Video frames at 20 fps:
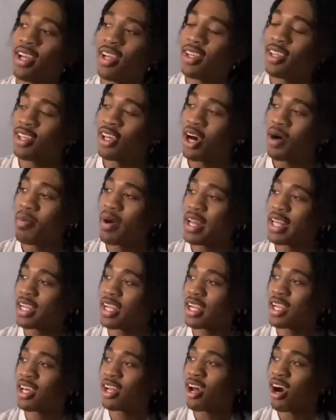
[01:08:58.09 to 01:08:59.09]
you know, my
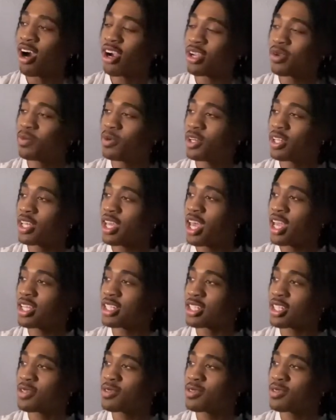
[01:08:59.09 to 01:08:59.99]
nigga cut all communication.